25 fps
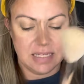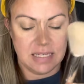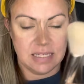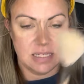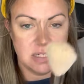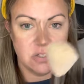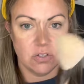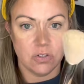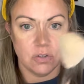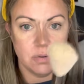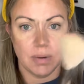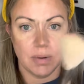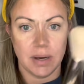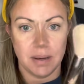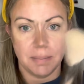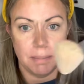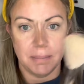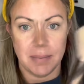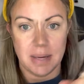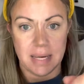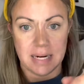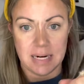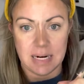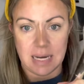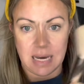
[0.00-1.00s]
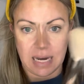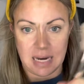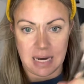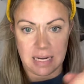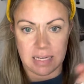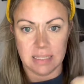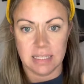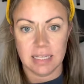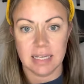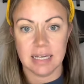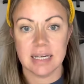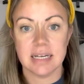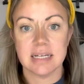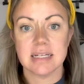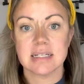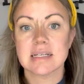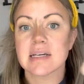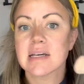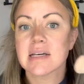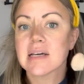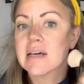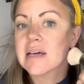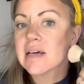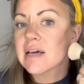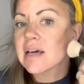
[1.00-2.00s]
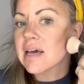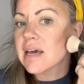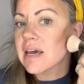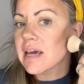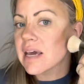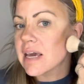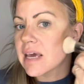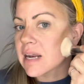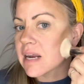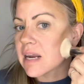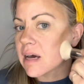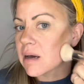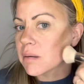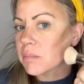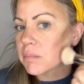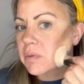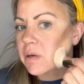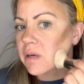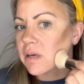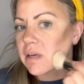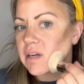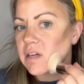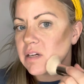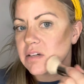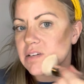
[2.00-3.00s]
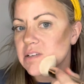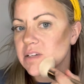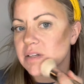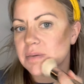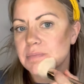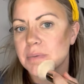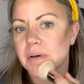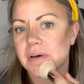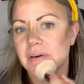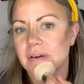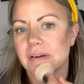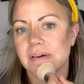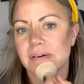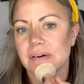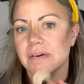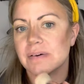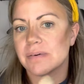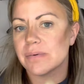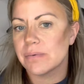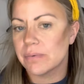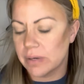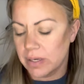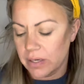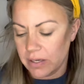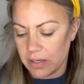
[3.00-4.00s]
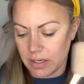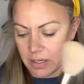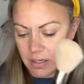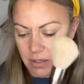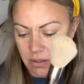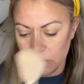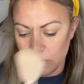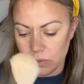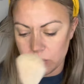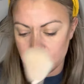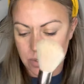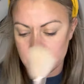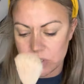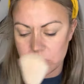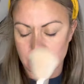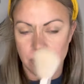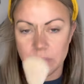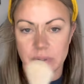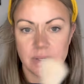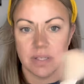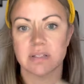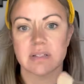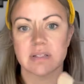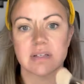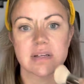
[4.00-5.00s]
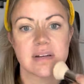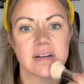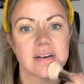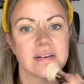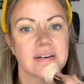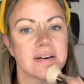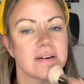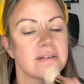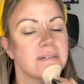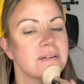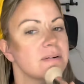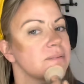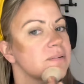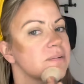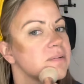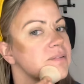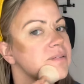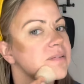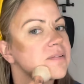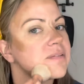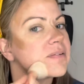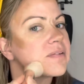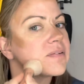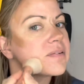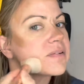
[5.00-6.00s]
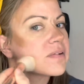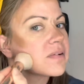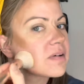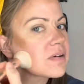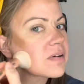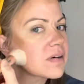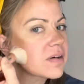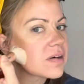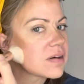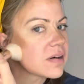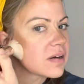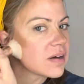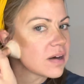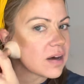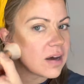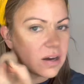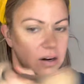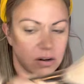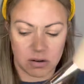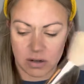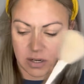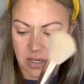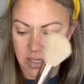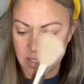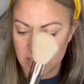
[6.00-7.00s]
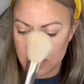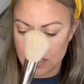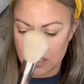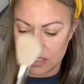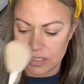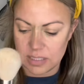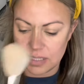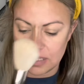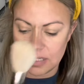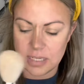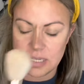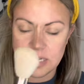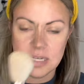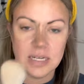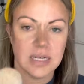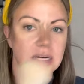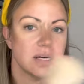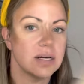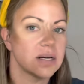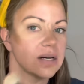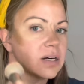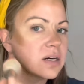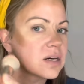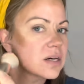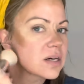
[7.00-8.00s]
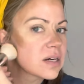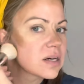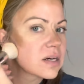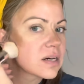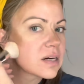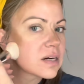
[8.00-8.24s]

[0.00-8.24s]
into my main highlight, and I'm going to just put it where it goes. So it's going to go across here,